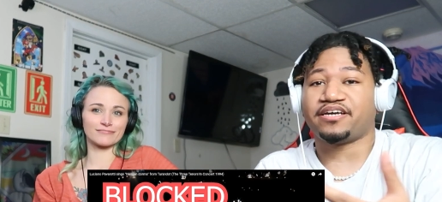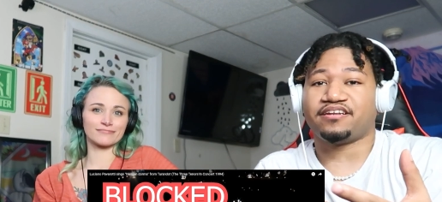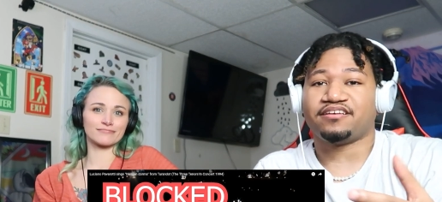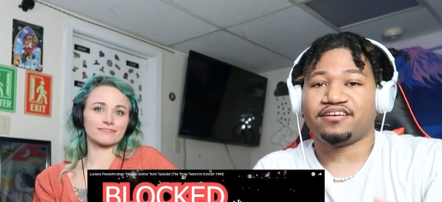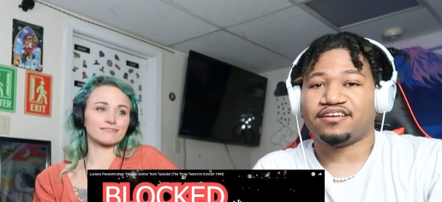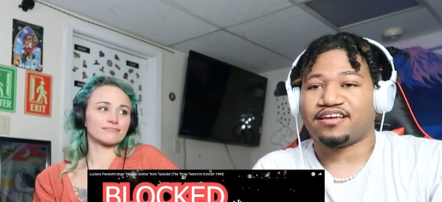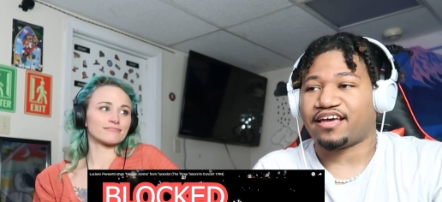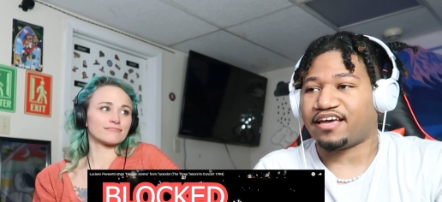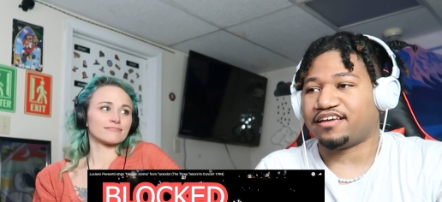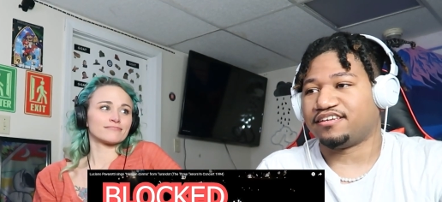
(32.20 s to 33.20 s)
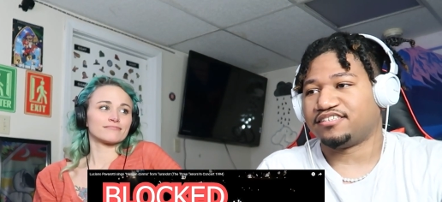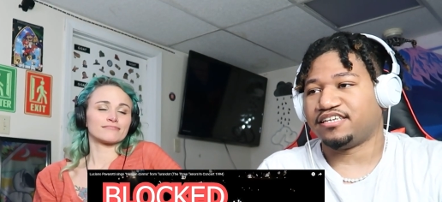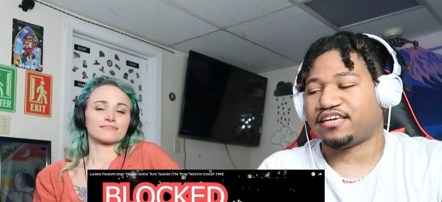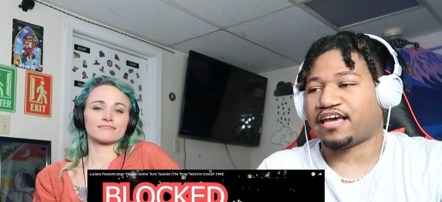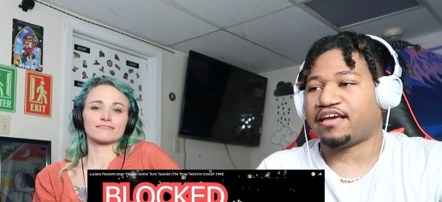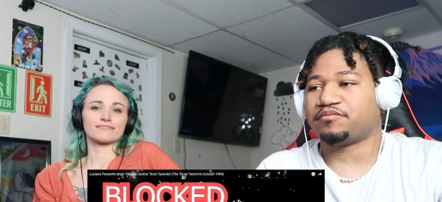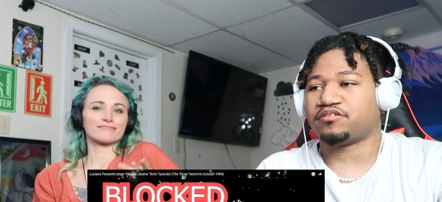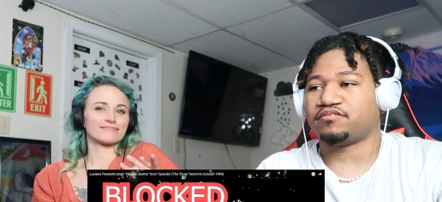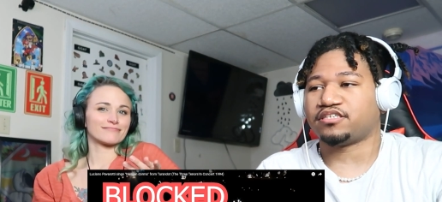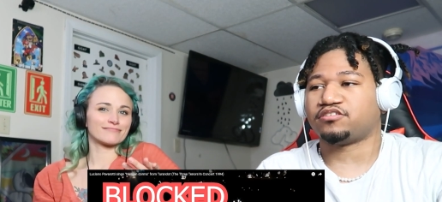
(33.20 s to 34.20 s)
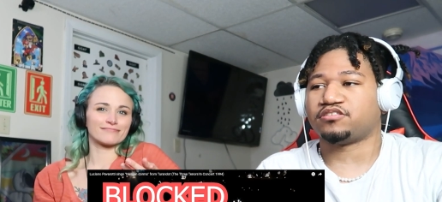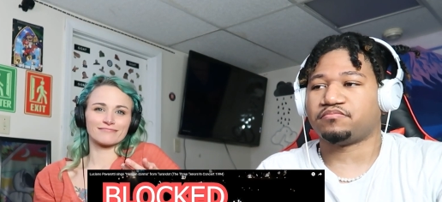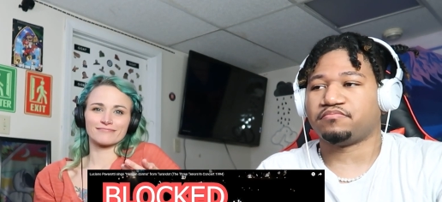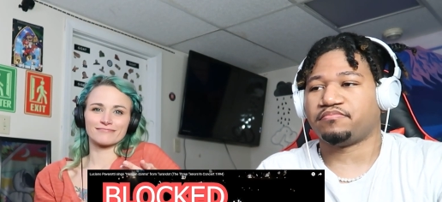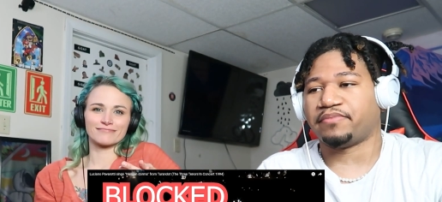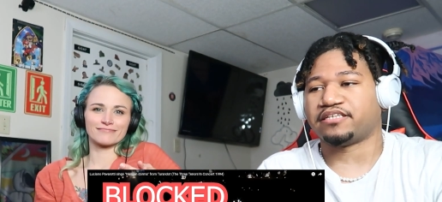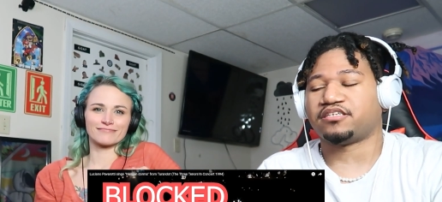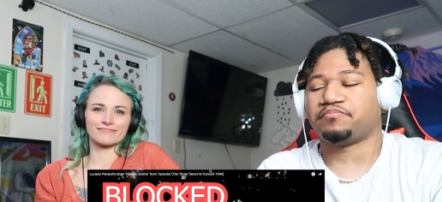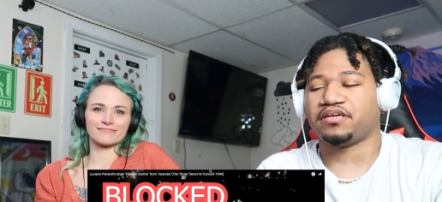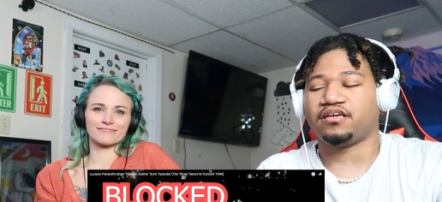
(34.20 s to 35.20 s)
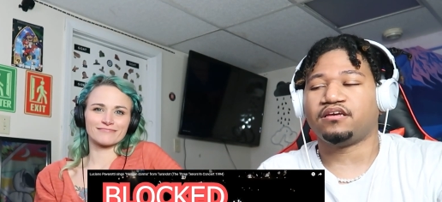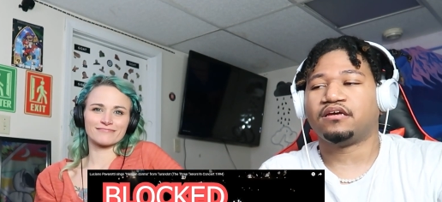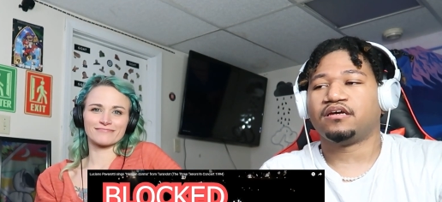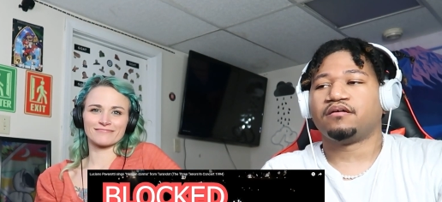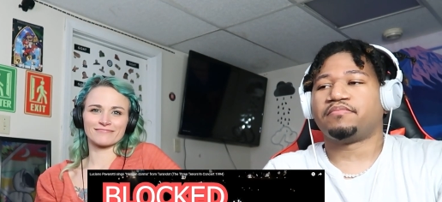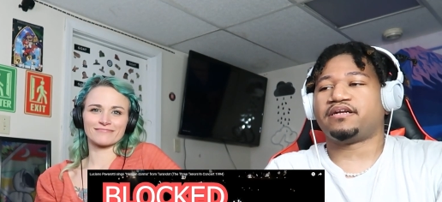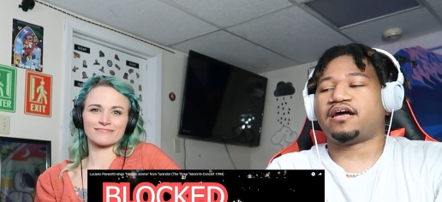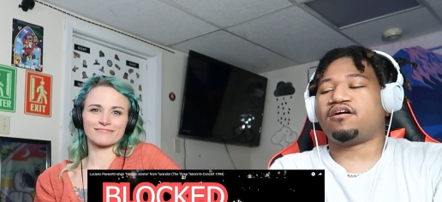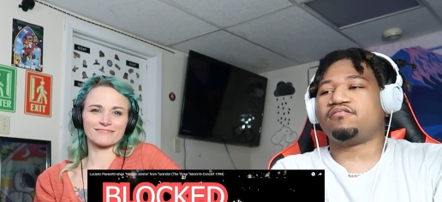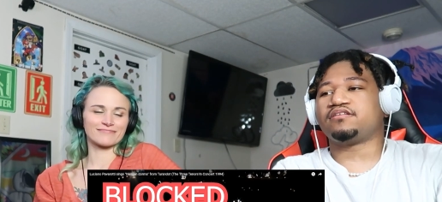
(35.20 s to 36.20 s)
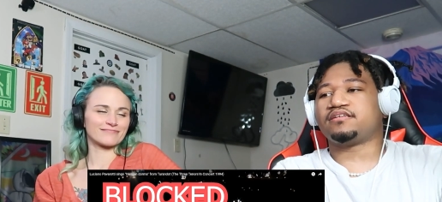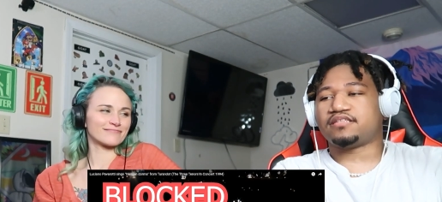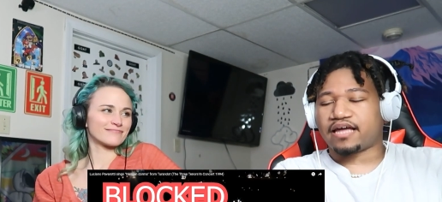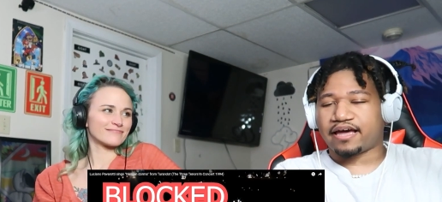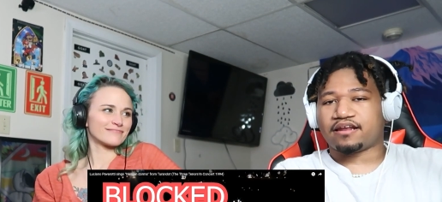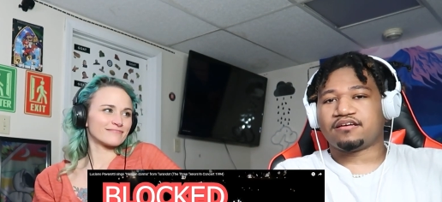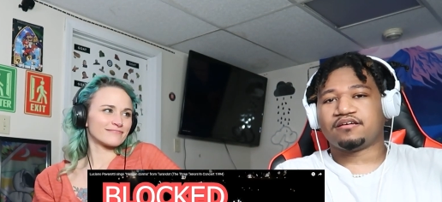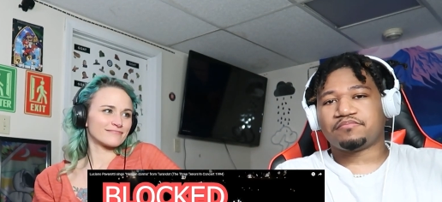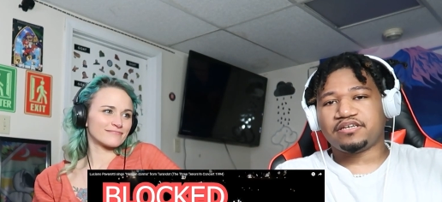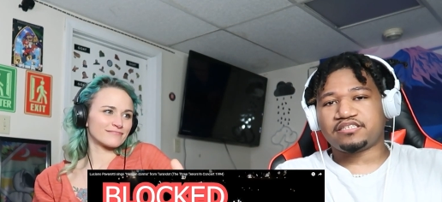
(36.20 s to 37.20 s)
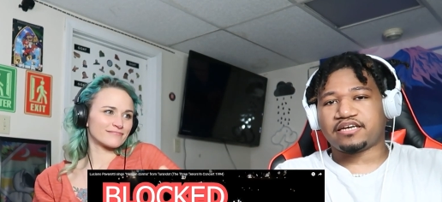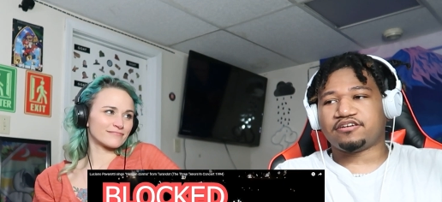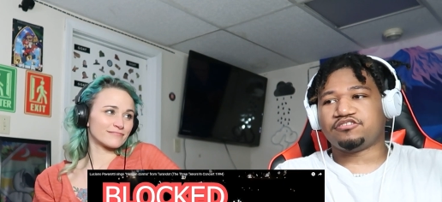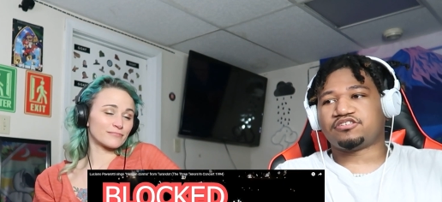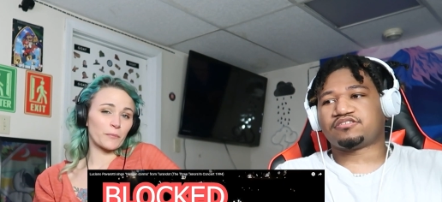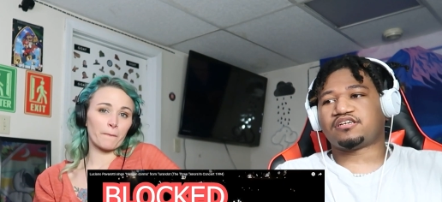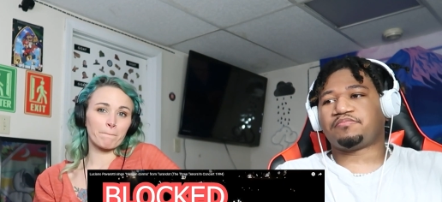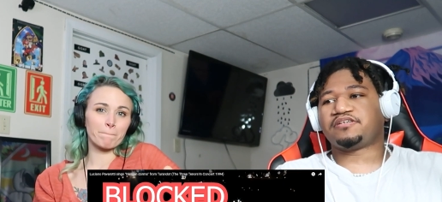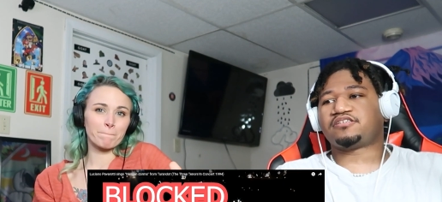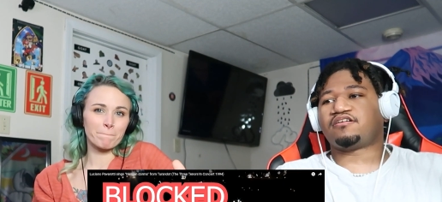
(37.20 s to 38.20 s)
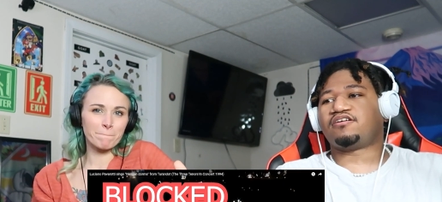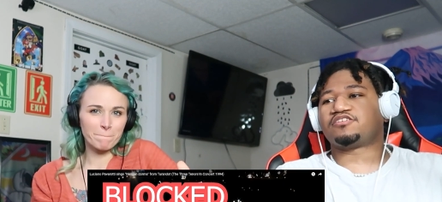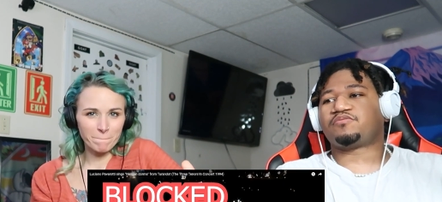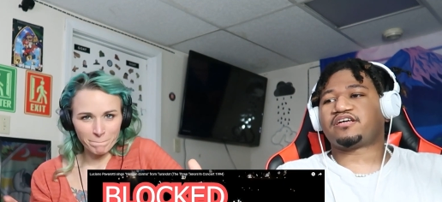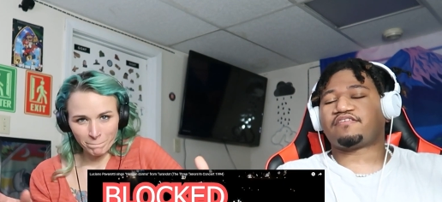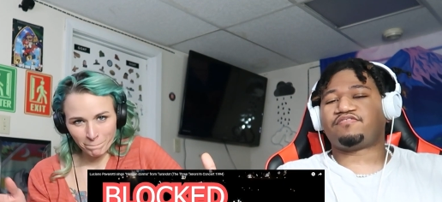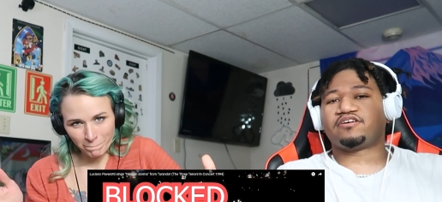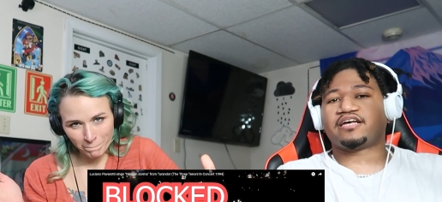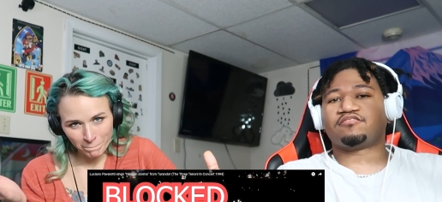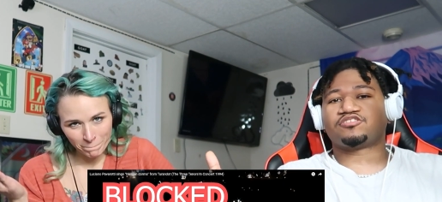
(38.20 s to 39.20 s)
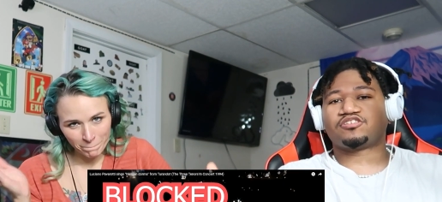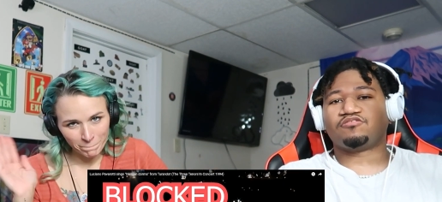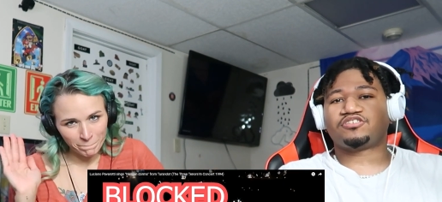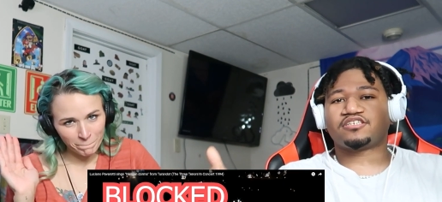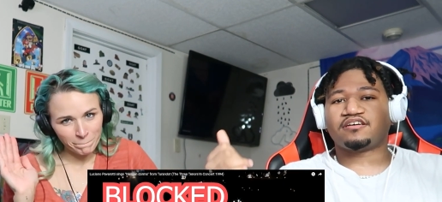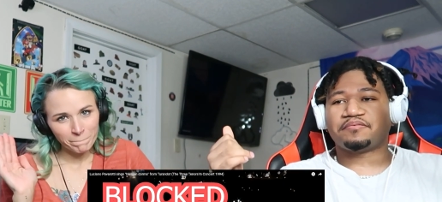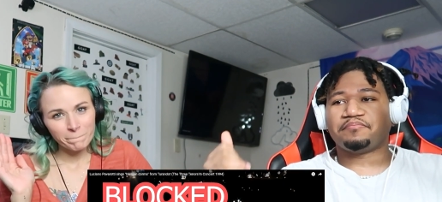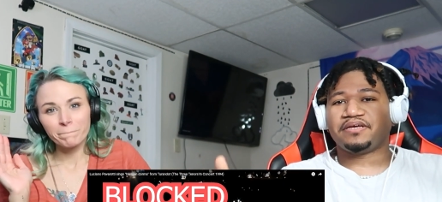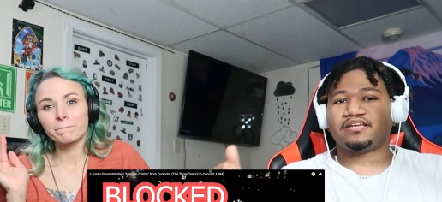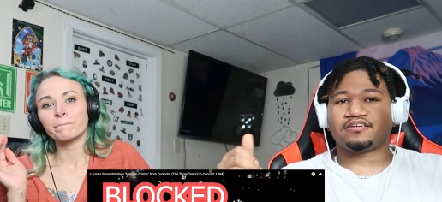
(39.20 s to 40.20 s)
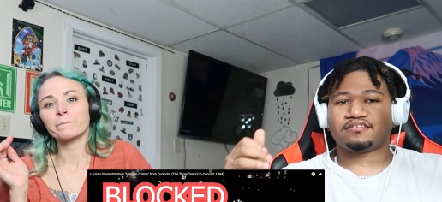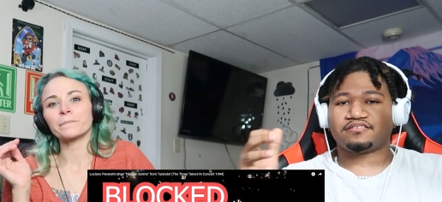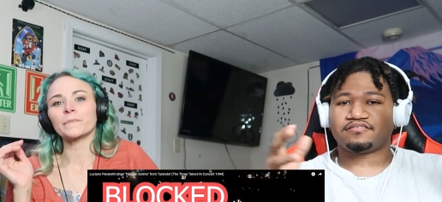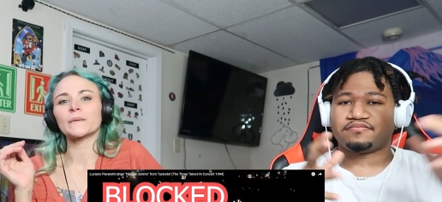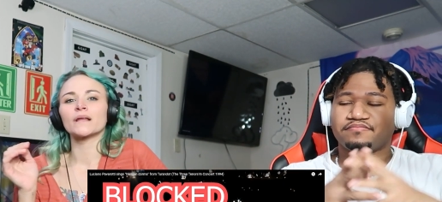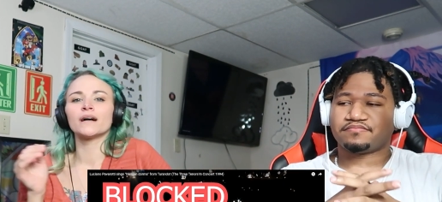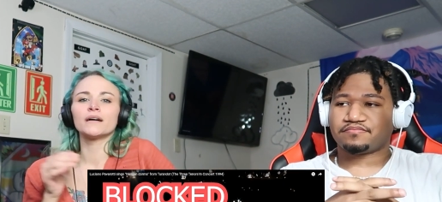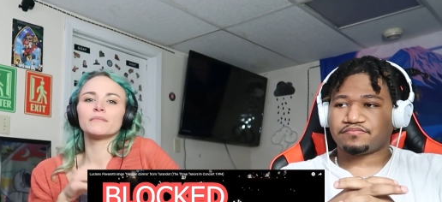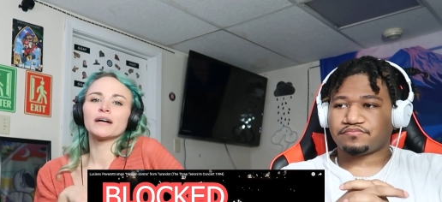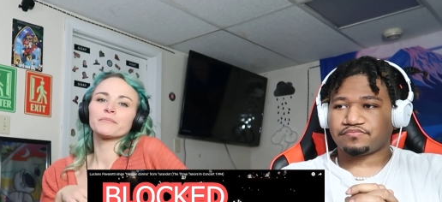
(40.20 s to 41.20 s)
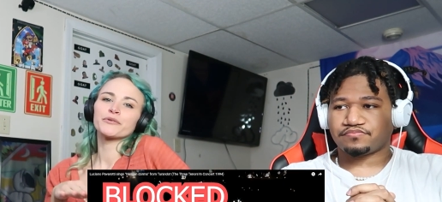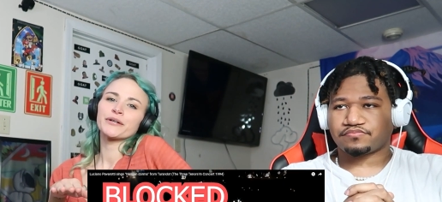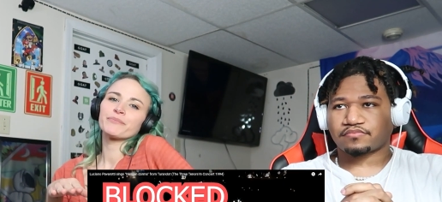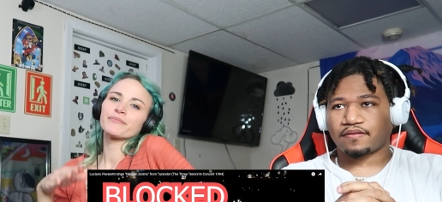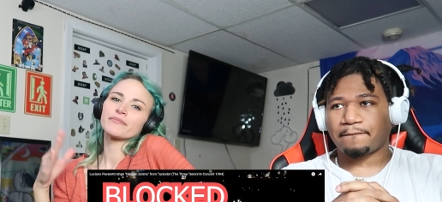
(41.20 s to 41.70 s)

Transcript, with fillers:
Speaker 1: but hey, she came, so this is meant to be. But not only that, please introduce yourself. Please tell the artists where they can follow you on social media.
Speaker 2: Um, I'm Brie.